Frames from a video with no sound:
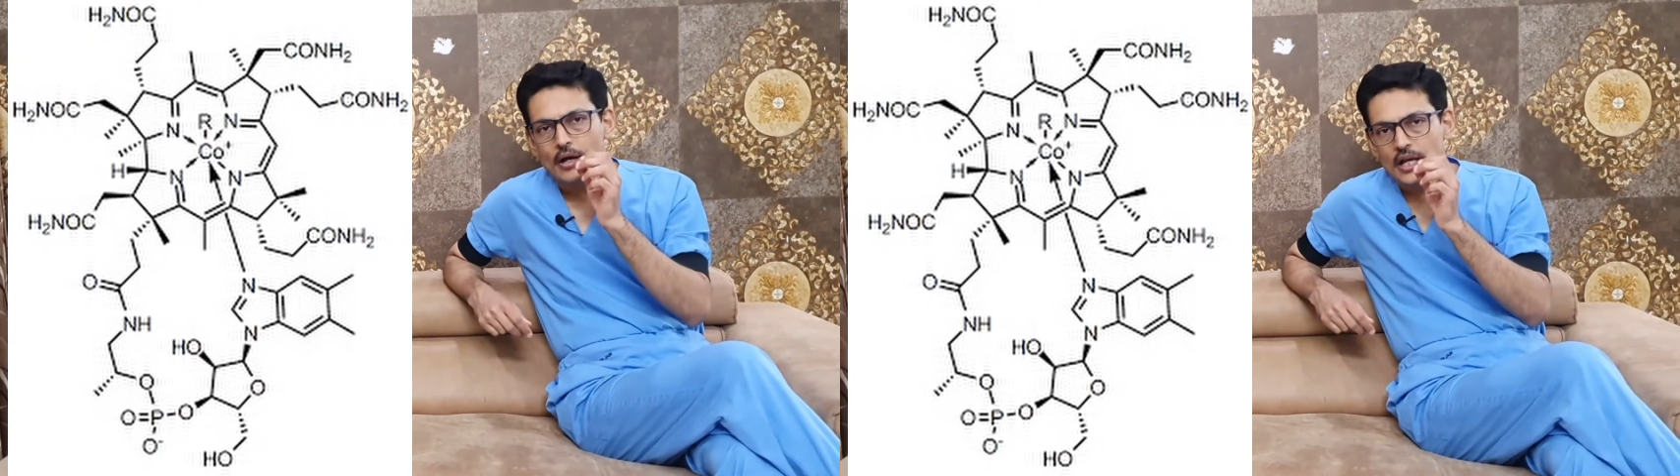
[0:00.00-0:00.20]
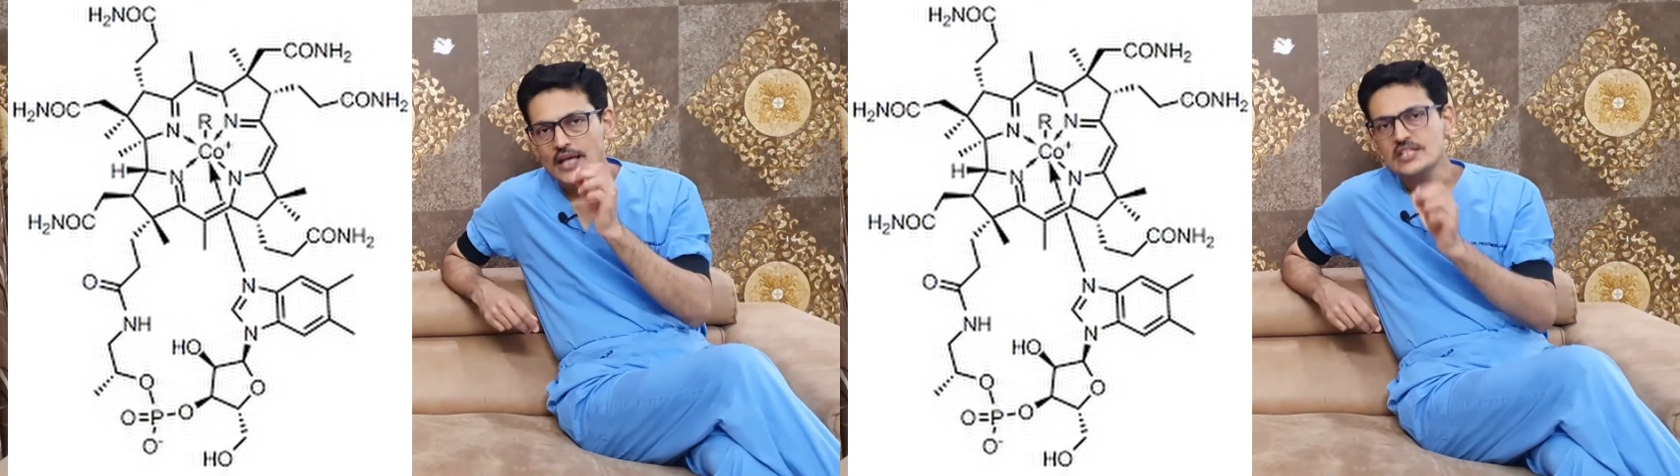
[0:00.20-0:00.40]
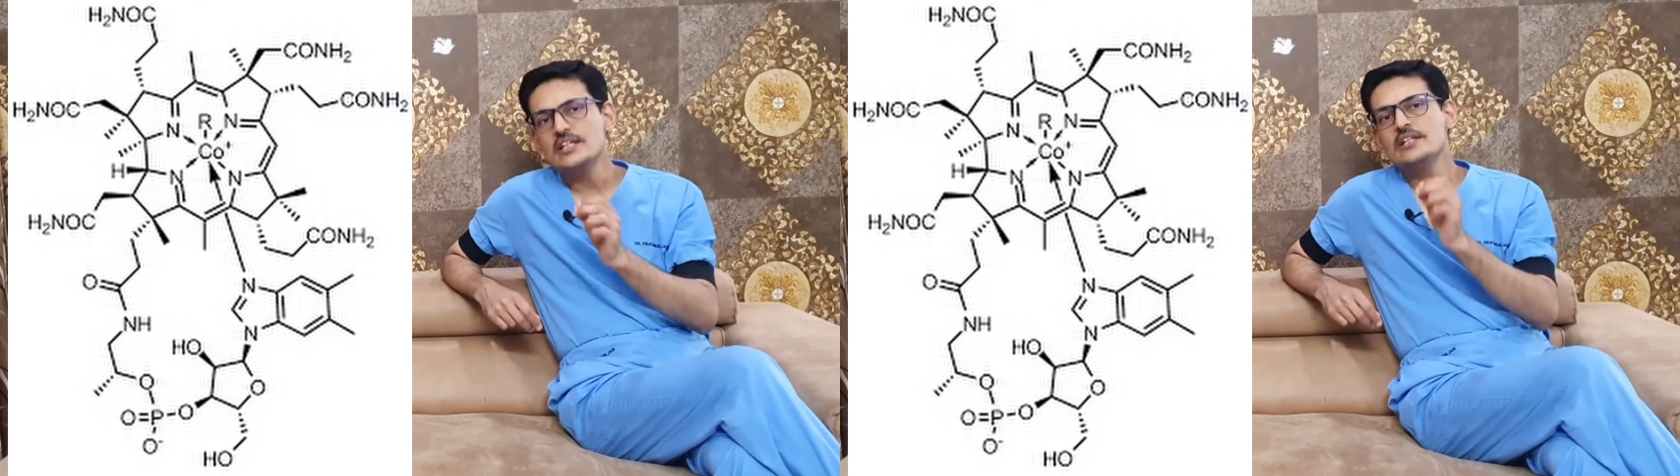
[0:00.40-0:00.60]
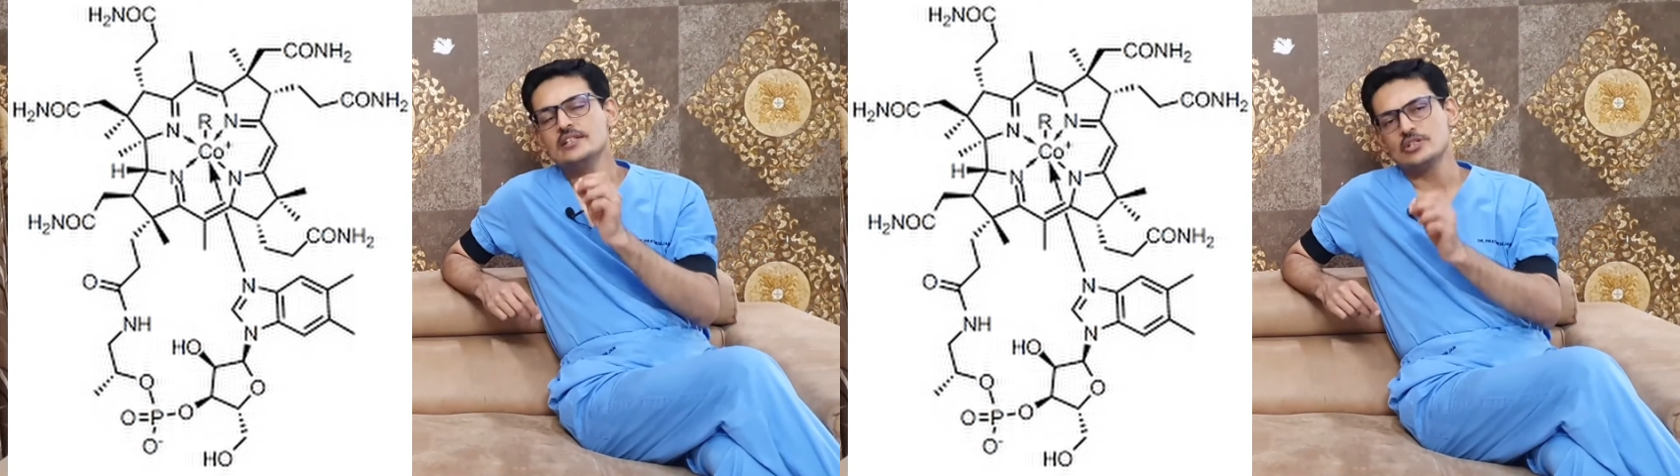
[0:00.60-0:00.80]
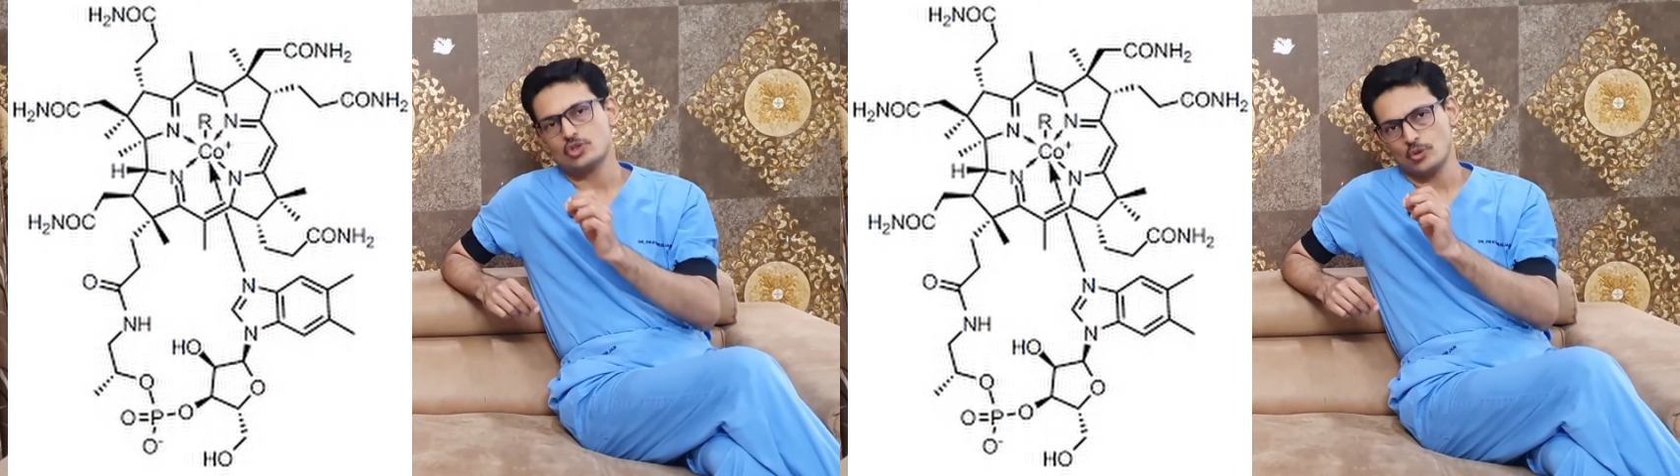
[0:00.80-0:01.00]
acid in
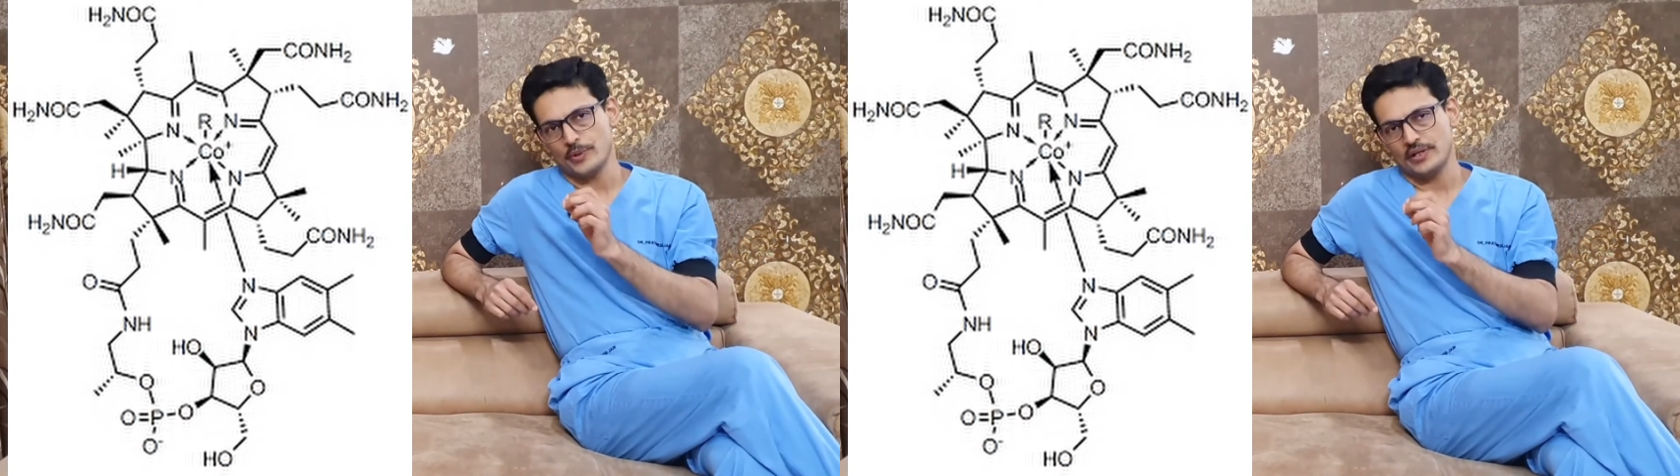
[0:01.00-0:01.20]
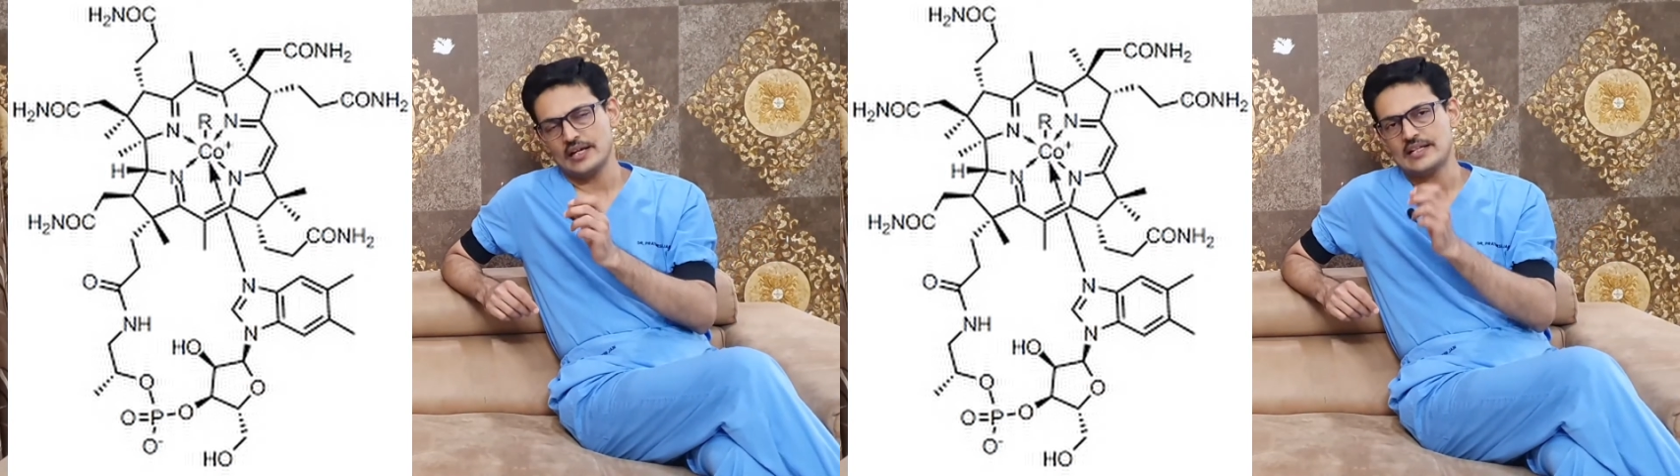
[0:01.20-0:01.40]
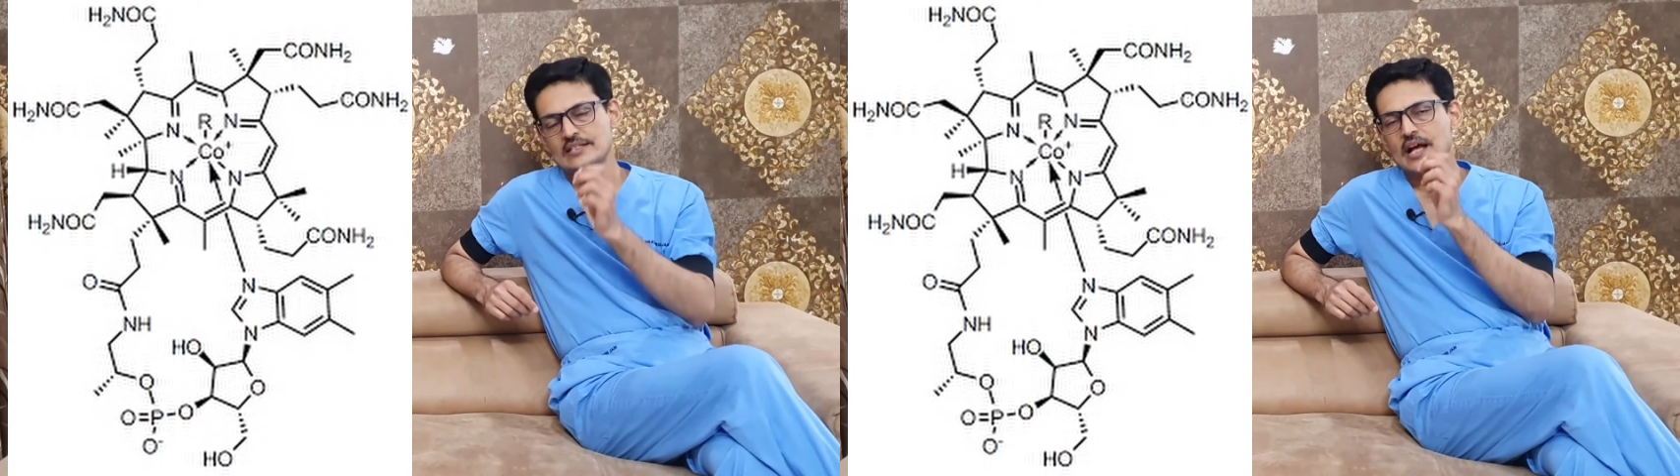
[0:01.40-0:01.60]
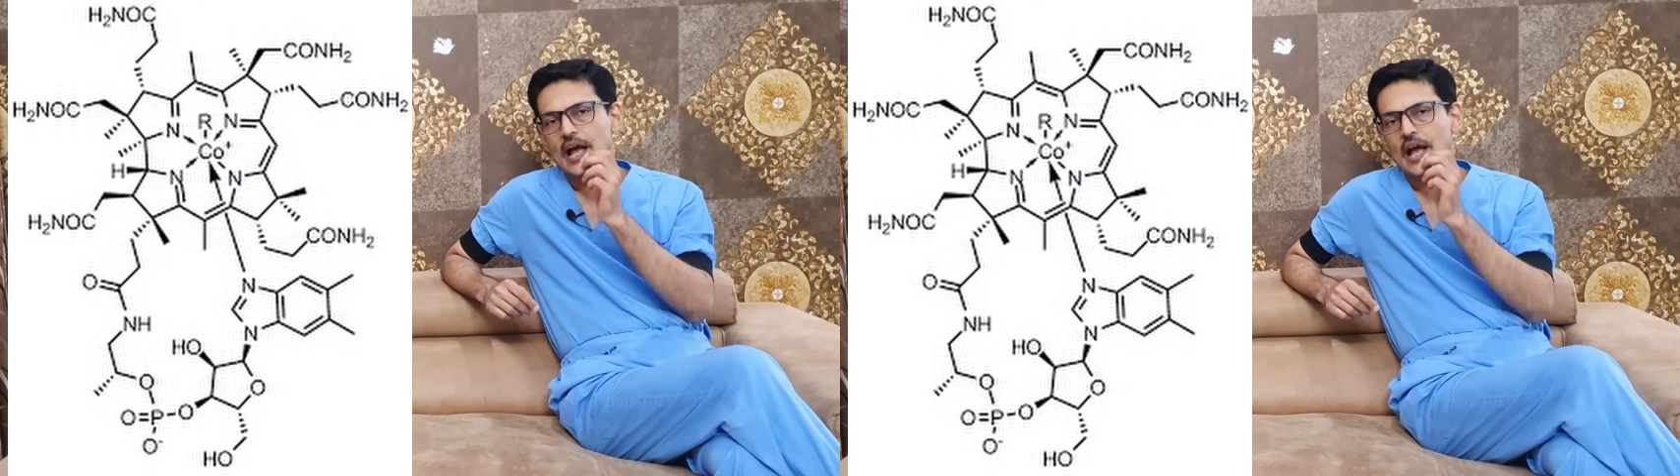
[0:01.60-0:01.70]
the stomach, that is the